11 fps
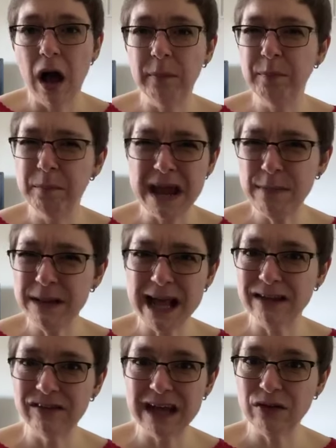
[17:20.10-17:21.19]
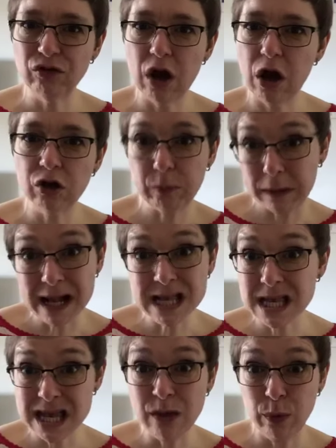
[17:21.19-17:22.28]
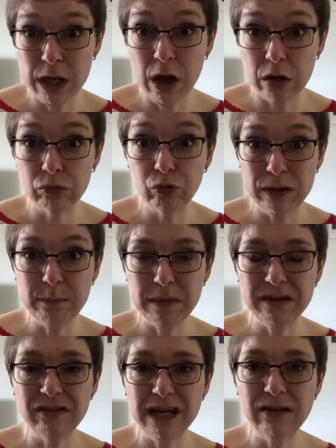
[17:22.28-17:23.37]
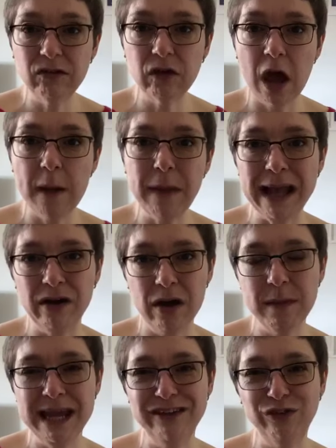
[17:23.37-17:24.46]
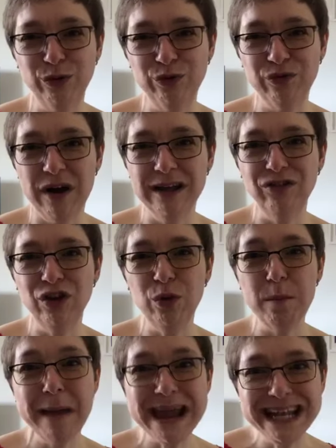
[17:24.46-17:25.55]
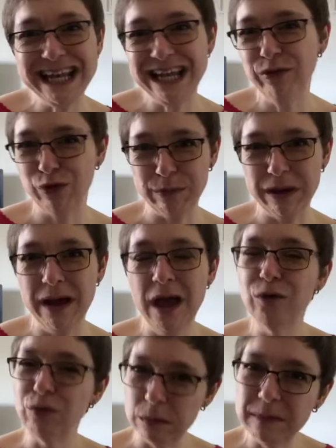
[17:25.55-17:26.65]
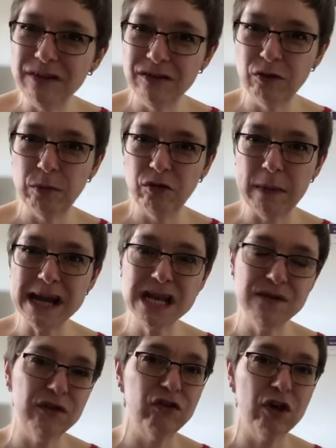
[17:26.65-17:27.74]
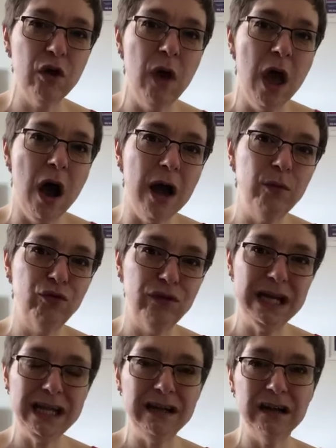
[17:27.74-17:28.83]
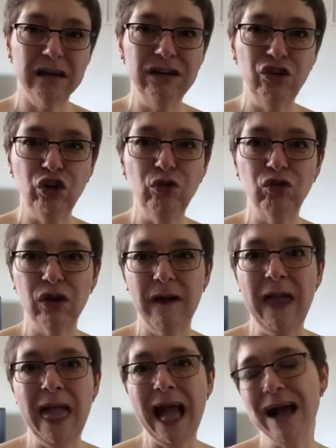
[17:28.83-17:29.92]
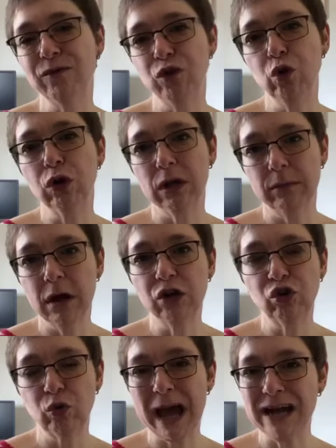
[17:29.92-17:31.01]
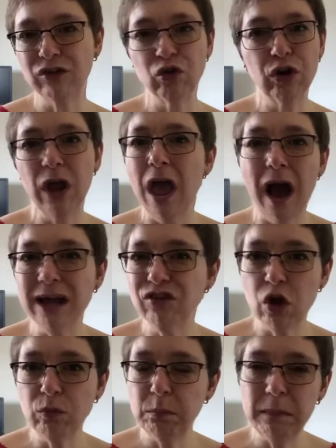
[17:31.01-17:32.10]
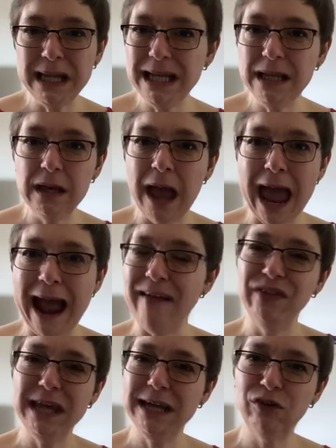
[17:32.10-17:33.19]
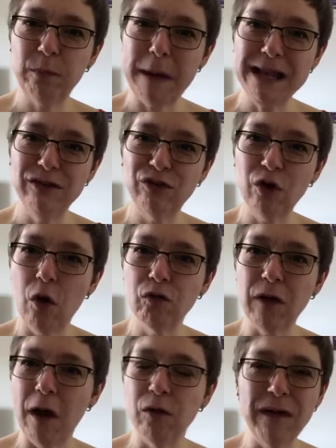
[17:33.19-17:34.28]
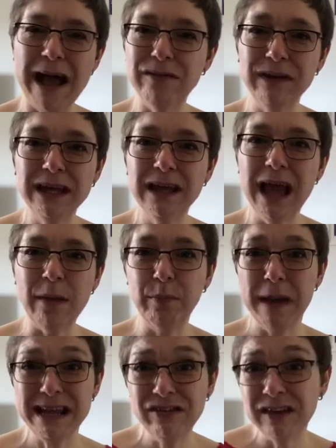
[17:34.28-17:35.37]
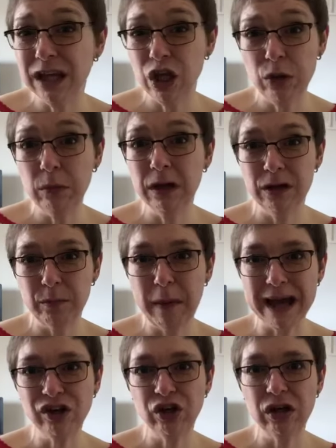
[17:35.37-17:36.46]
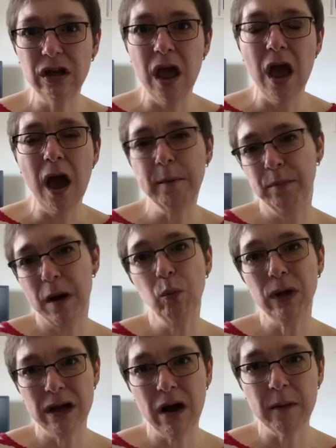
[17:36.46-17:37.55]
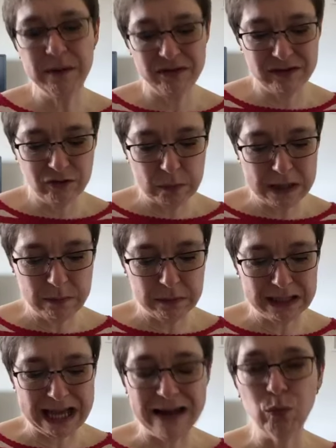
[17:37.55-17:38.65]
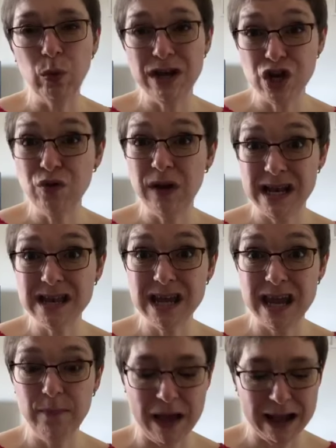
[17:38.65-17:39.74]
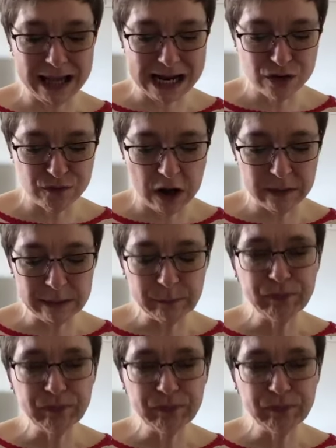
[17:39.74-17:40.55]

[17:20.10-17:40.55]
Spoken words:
Maybe that sounds harsh, but as I say, we are all in business, and I'm here to advise you mainly from a business perspective. And so I would really encourage you to have your commercial hat on. I don't mean at the expense of having a basic human compassion, but we are business people and we do need to keep that cash flowing.